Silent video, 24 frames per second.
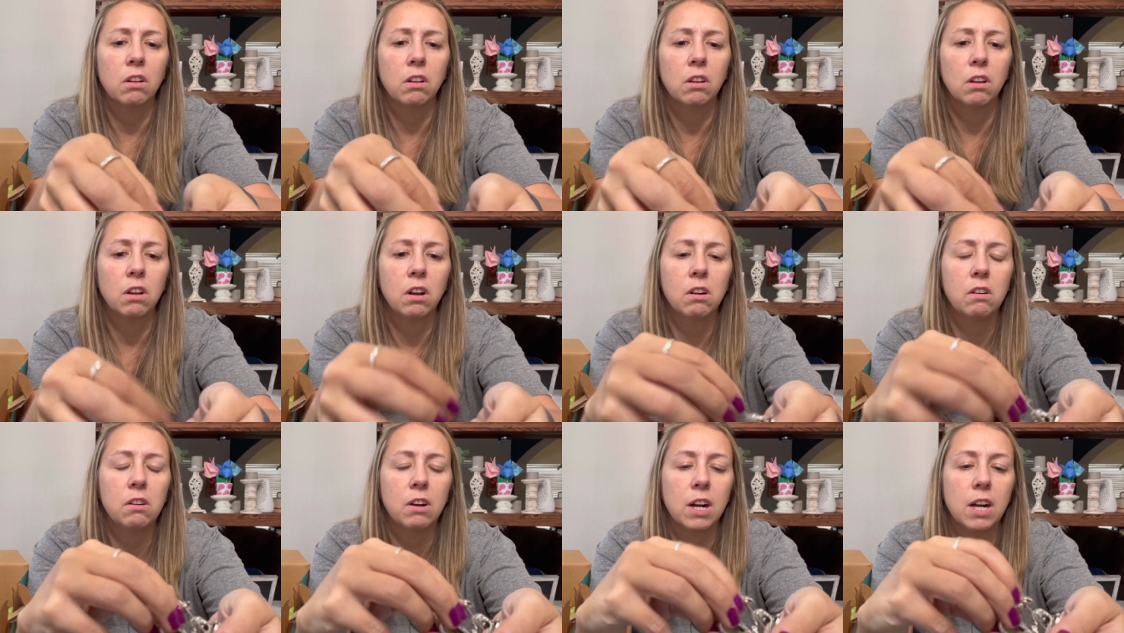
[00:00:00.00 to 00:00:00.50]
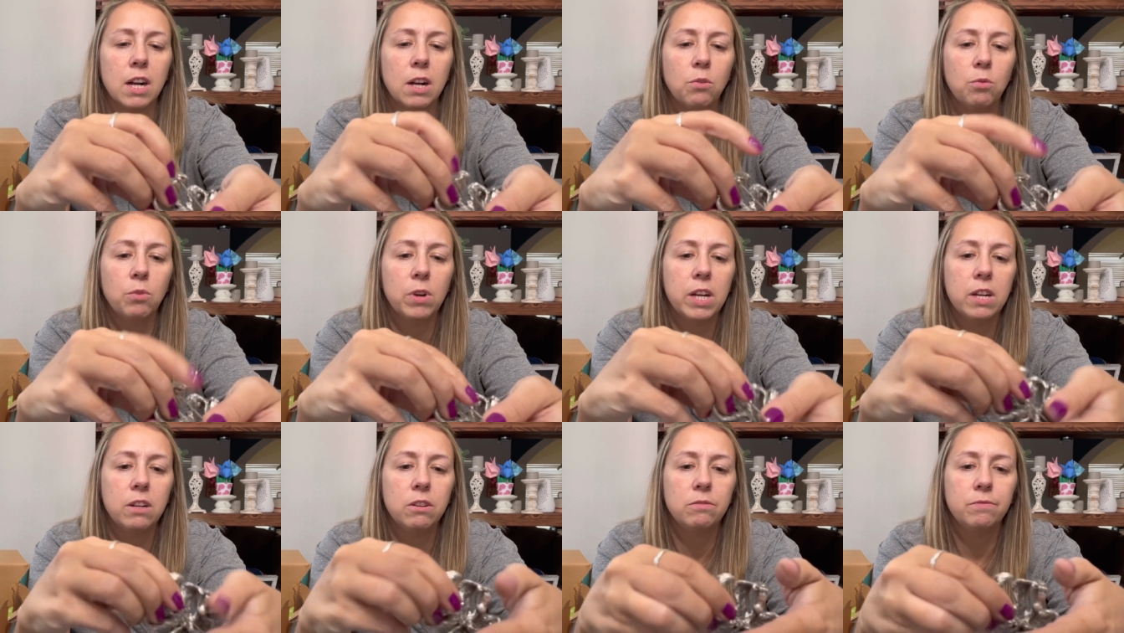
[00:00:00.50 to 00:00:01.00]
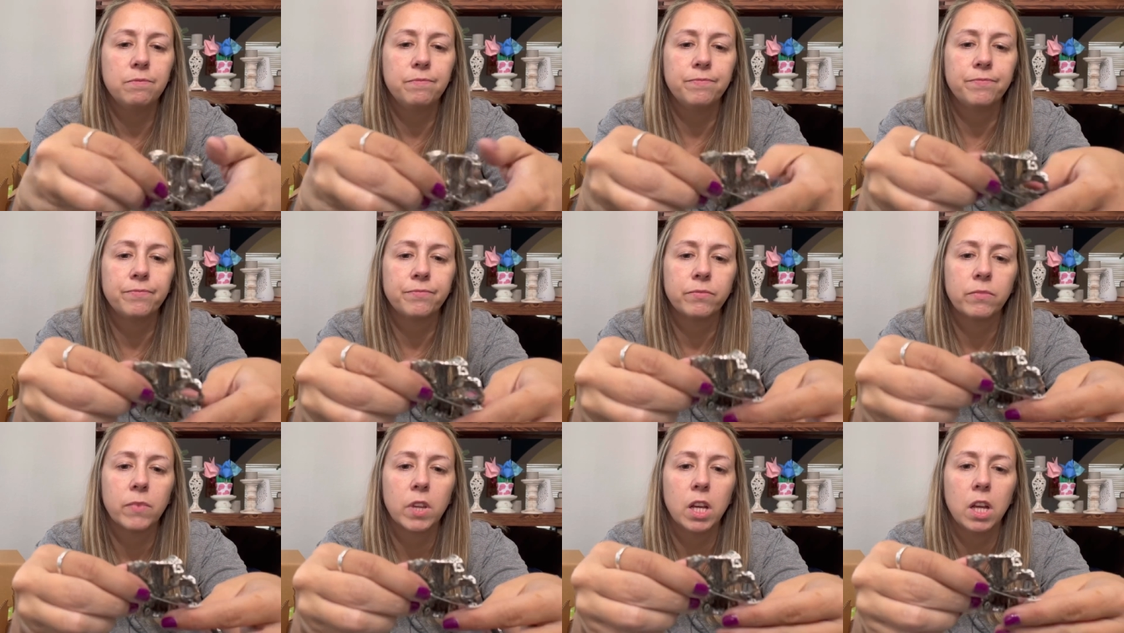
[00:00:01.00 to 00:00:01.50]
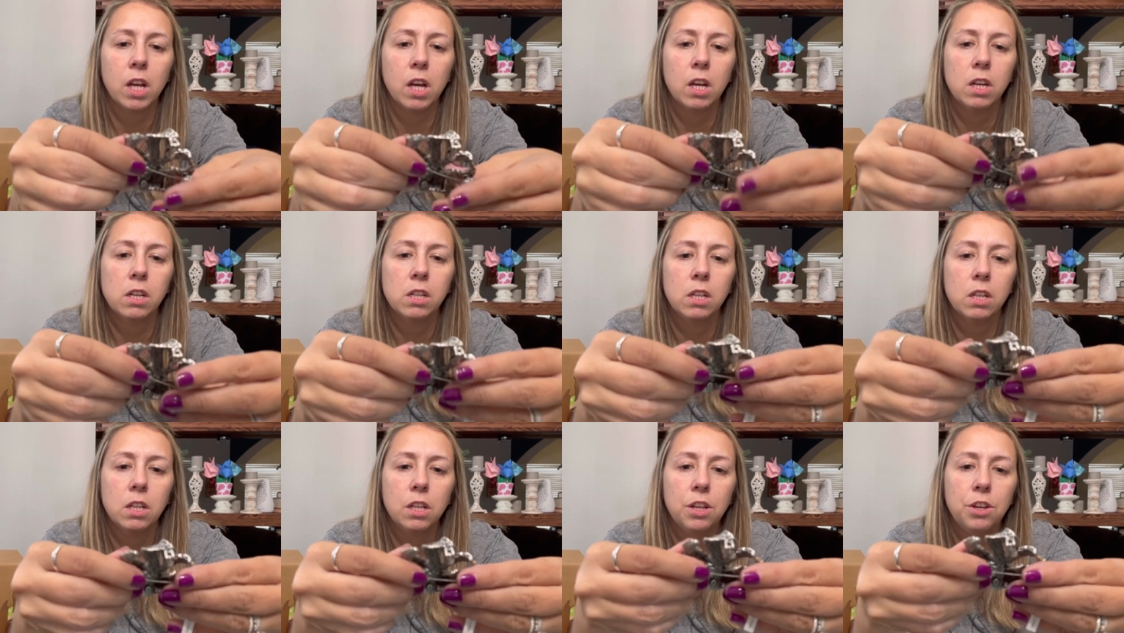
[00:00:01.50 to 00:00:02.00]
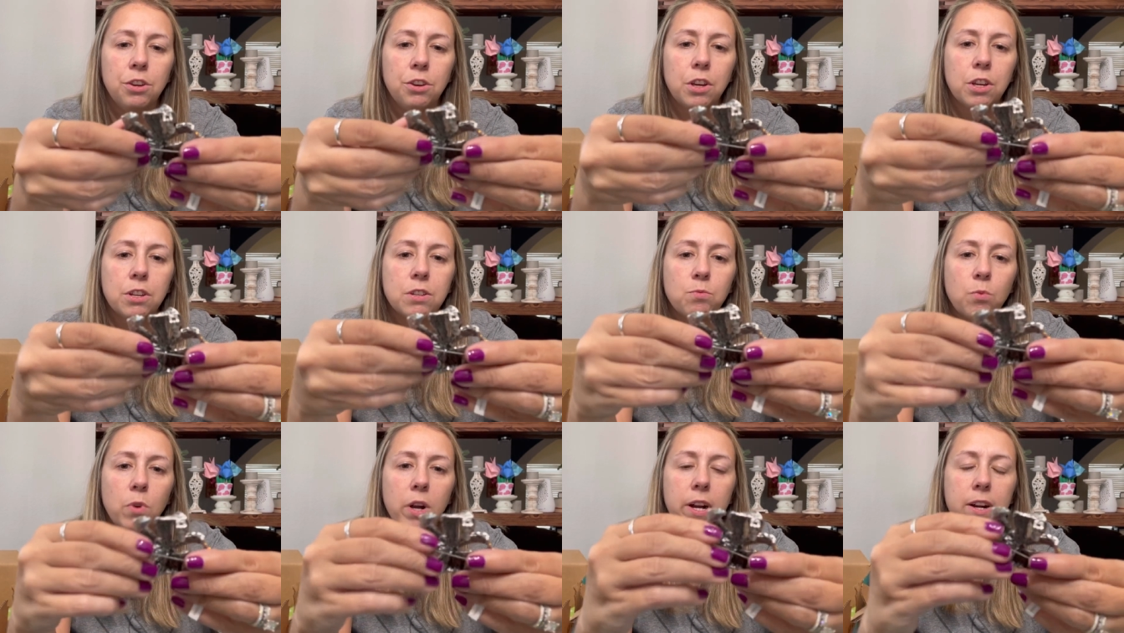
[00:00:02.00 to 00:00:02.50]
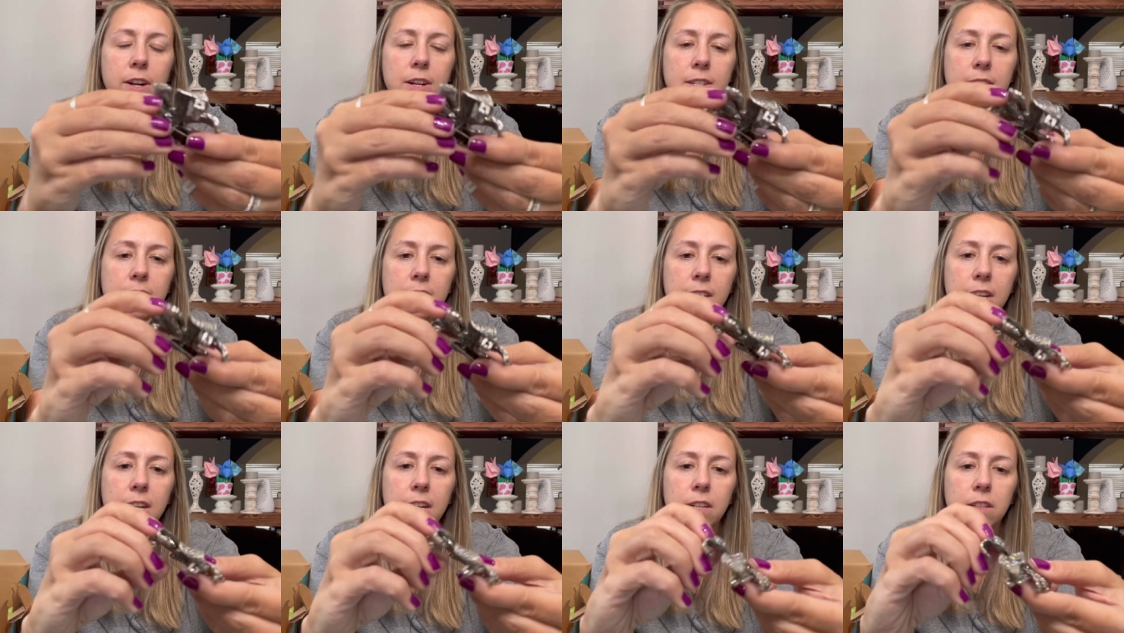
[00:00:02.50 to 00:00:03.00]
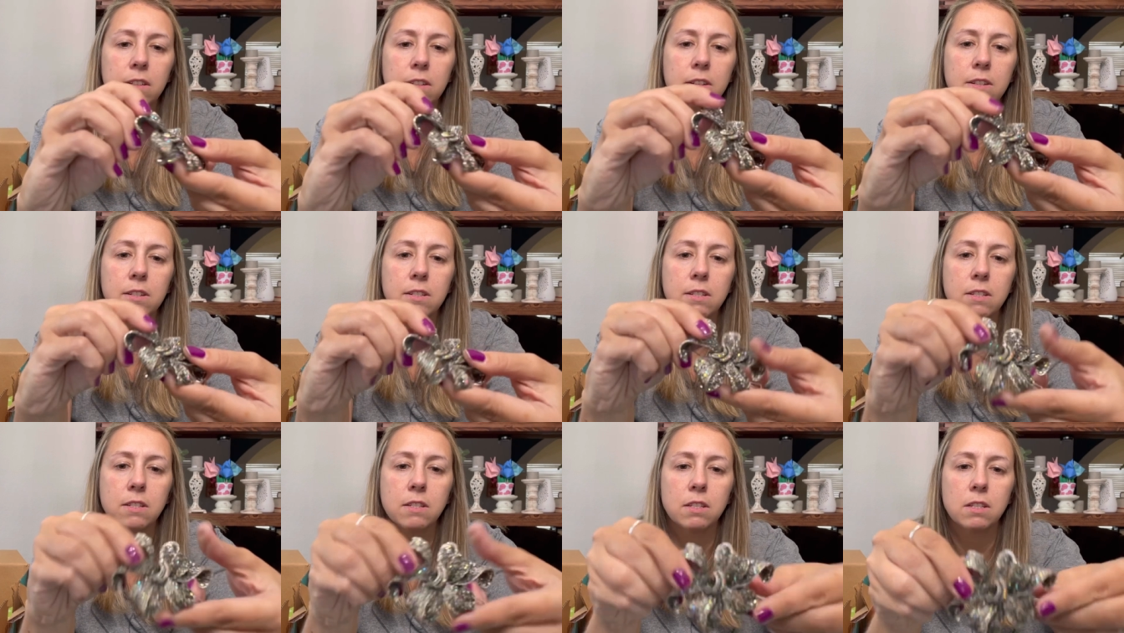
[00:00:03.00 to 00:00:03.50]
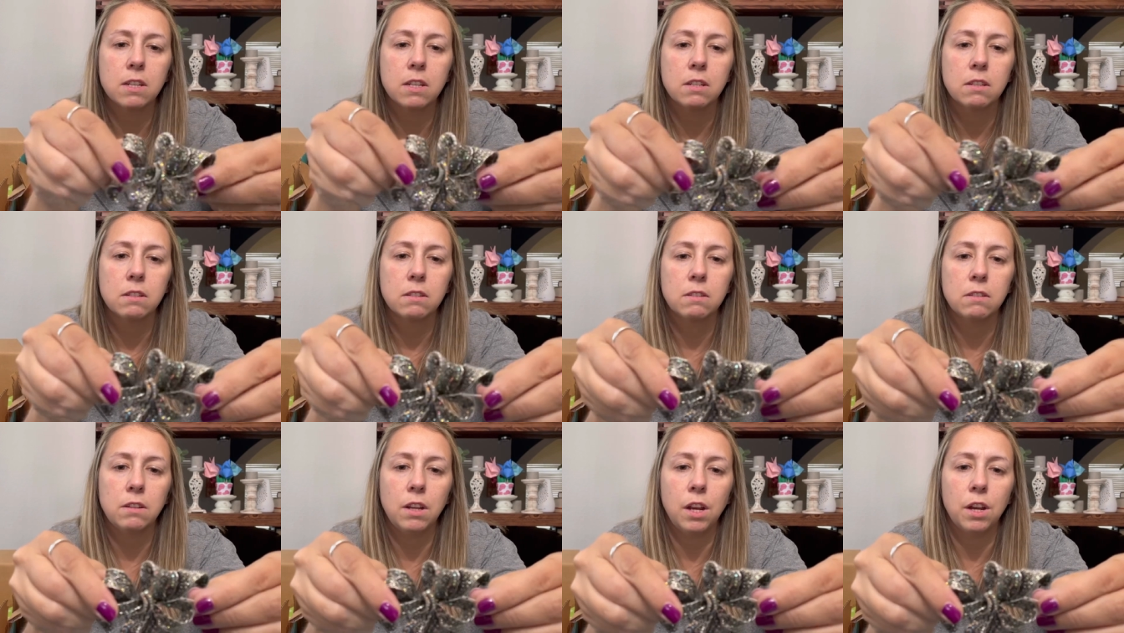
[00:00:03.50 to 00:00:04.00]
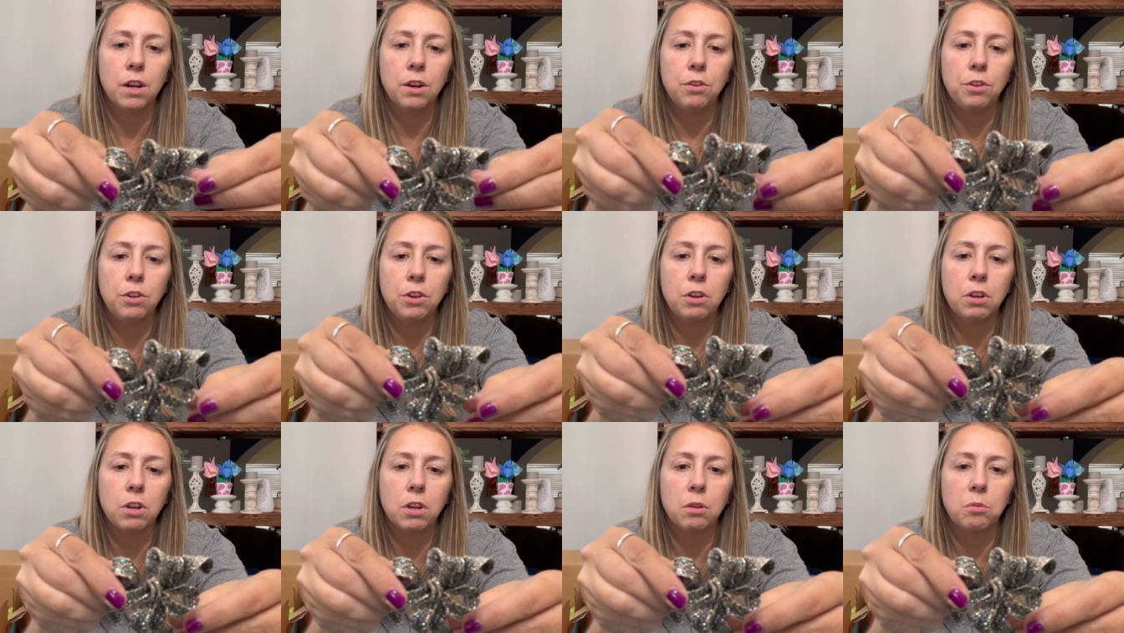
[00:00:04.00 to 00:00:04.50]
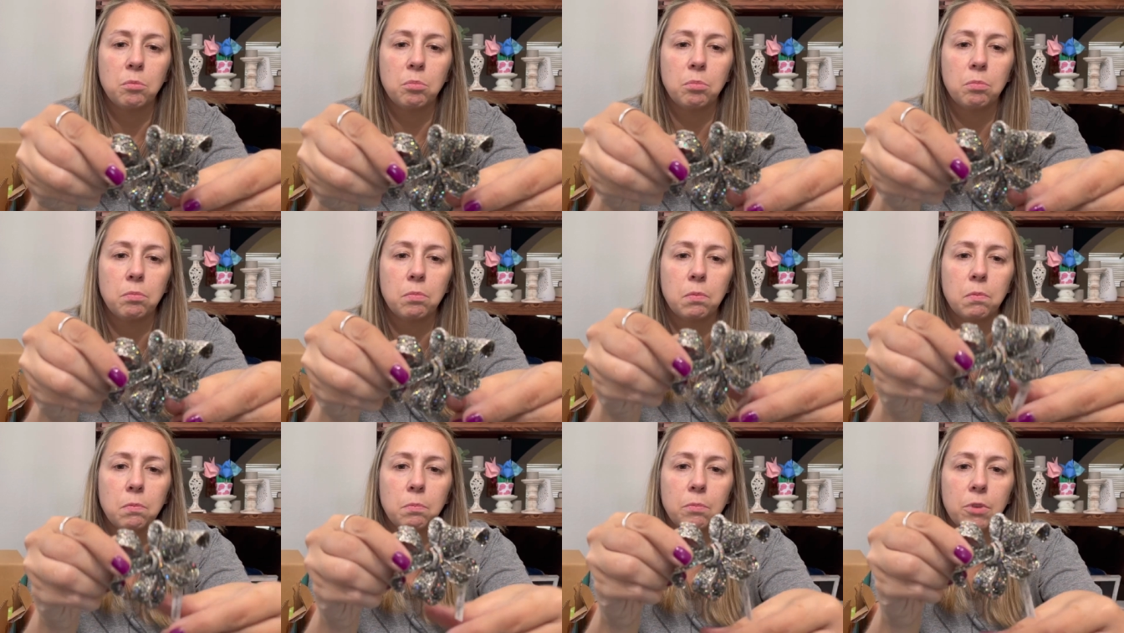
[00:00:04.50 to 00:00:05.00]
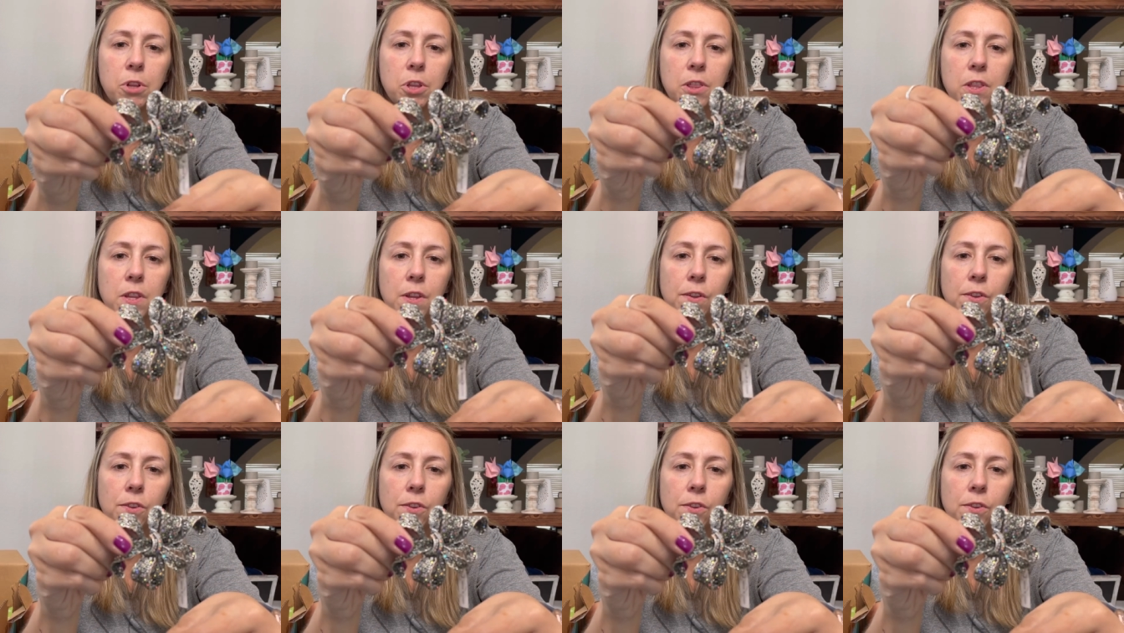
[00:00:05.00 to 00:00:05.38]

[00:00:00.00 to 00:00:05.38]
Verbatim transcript: All right. Well, you could wear it as a necklace. You know, you could you this.